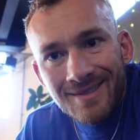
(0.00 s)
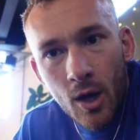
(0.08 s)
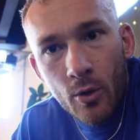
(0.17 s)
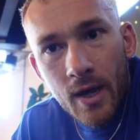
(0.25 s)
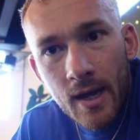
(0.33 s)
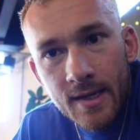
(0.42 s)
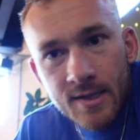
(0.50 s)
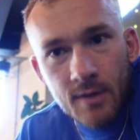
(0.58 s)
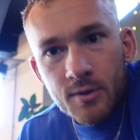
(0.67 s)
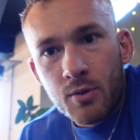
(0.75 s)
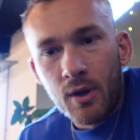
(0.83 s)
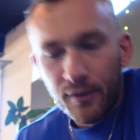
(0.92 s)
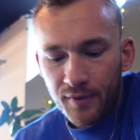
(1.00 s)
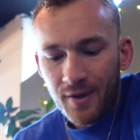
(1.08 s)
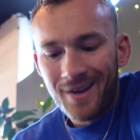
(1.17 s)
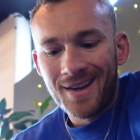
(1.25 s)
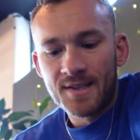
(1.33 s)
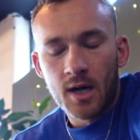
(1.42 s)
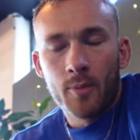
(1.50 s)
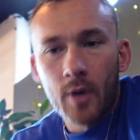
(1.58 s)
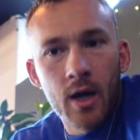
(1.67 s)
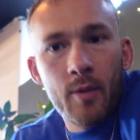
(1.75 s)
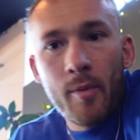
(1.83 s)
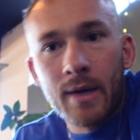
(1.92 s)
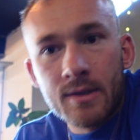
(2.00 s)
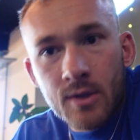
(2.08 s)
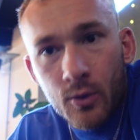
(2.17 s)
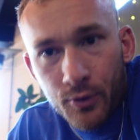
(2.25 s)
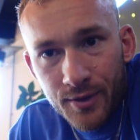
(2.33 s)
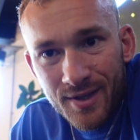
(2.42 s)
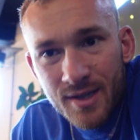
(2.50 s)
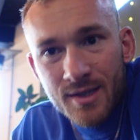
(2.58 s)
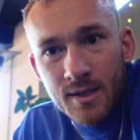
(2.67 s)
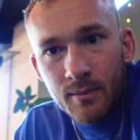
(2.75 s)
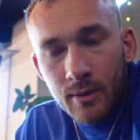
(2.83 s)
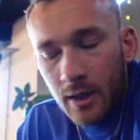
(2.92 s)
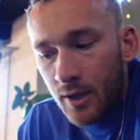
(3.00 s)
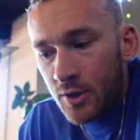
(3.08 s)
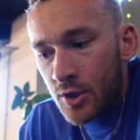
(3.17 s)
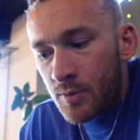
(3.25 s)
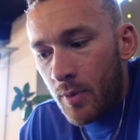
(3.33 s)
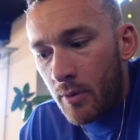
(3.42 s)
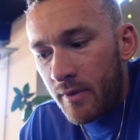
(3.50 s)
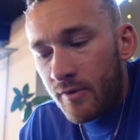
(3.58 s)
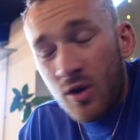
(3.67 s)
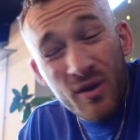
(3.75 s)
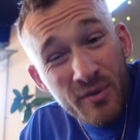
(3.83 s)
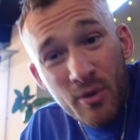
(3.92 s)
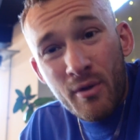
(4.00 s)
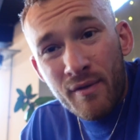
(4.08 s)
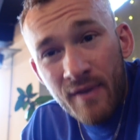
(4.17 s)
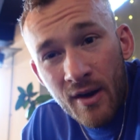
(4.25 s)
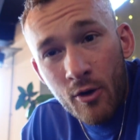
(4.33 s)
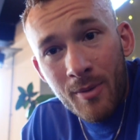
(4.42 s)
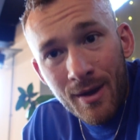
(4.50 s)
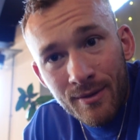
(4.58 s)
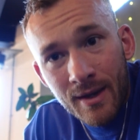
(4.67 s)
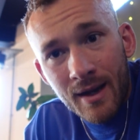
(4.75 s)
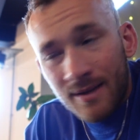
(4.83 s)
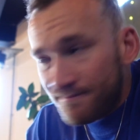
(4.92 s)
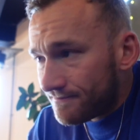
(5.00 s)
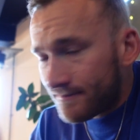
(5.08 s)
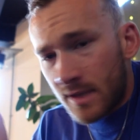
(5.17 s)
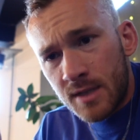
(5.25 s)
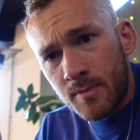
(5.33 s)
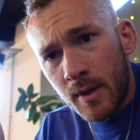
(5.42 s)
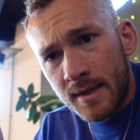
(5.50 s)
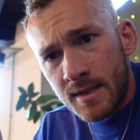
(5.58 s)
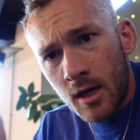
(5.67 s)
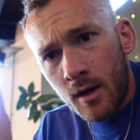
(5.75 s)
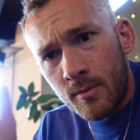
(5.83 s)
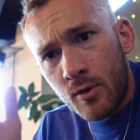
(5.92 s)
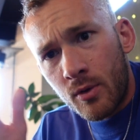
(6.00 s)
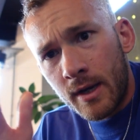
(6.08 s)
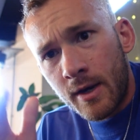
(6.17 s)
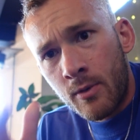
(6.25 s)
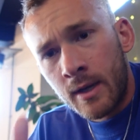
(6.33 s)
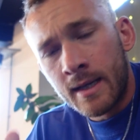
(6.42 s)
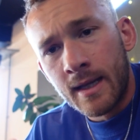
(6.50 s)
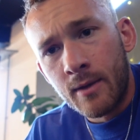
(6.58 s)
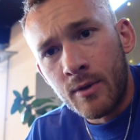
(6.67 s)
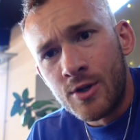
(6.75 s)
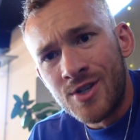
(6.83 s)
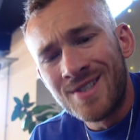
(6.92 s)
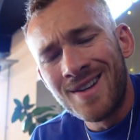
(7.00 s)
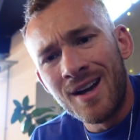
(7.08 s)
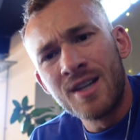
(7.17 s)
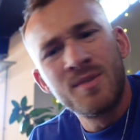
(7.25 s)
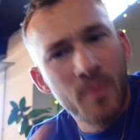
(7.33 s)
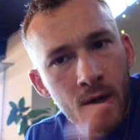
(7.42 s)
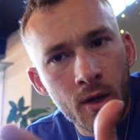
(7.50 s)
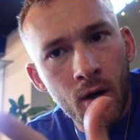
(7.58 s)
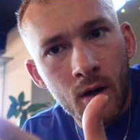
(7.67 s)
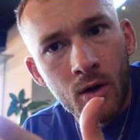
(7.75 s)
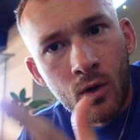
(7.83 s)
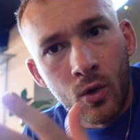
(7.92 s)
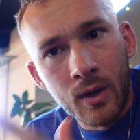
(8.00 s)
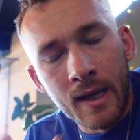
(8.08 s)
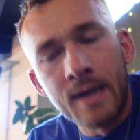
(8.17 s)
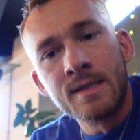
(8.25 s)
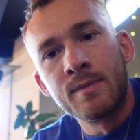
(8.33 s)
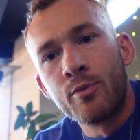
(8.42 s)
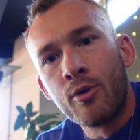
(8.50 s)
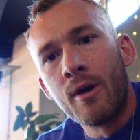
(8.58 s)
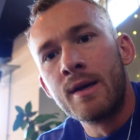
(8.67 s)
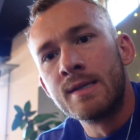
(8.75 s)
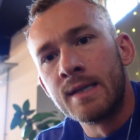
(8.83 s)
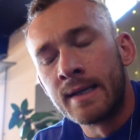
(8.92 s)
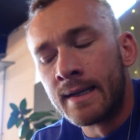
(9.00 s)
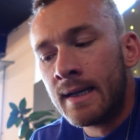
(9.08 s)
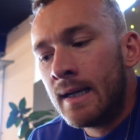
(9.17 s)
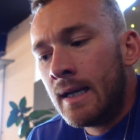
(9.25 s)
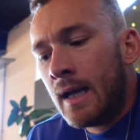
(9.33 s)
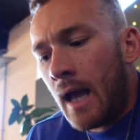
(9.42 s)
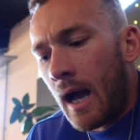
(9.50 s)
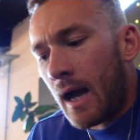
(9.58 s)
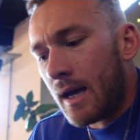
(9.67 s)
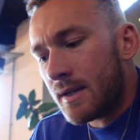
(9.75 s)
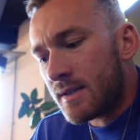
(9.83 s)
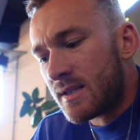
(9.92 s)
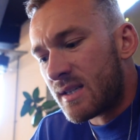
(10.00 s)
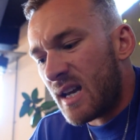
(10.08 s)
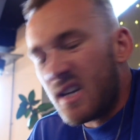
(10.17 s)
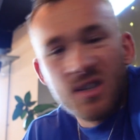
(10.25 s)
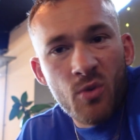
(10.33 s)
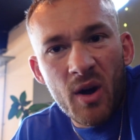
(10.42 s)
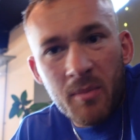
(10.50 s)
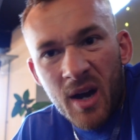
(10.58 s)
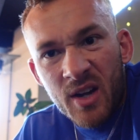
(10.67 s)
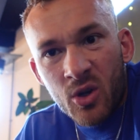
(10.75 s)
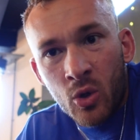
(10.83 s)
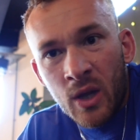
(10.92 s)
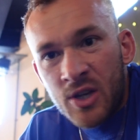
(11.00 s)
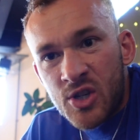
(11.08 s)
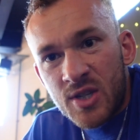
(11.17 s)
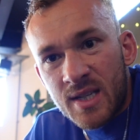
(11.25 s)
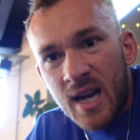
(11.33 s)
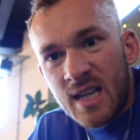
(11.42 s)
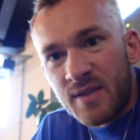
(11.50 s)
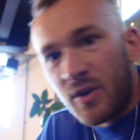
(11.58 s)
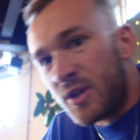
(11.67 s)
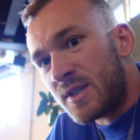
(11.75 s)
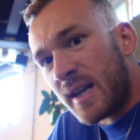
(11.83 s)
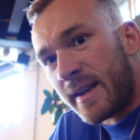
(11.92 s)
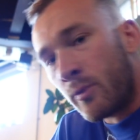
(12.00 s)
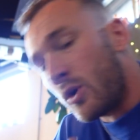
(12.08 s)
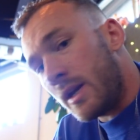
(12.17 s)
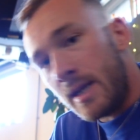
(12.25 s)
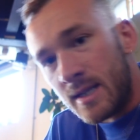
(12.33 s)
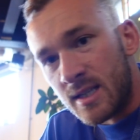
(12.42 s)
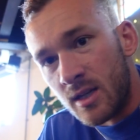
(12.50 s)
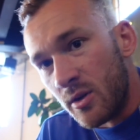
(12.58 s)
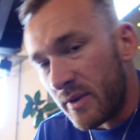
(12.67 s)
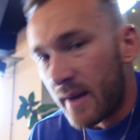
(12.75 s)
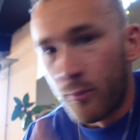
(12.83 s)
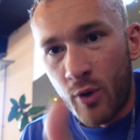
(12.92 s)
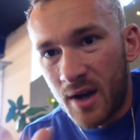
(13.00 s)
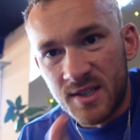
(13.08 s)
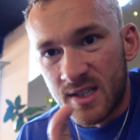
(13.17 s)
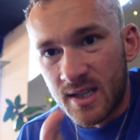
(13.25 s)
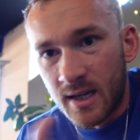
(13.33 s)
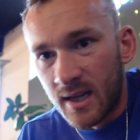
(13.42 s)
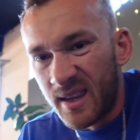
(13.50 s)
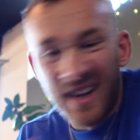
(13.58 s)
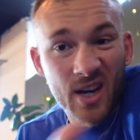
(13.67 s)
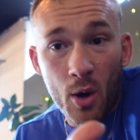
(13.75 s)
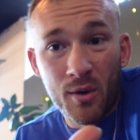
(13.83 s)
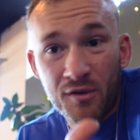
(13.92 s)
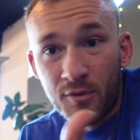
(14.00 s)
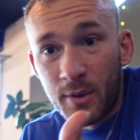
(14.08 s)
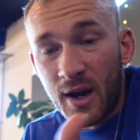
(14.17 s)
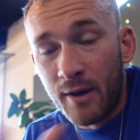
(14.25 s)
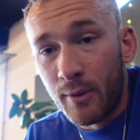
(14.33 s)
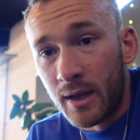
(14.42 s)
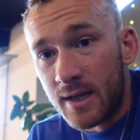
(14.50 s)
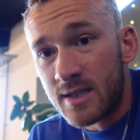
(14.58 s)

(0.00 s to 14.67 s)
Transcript: Okay, so 12:30 is up. I'm about to order some lunch, but we've got through a fair amount there. He's picked it up quite quickly, which is nice, but not all that surprising, as it's quite manual. It's just a case of understanding what you need to do, then practicing, and then going from there, really.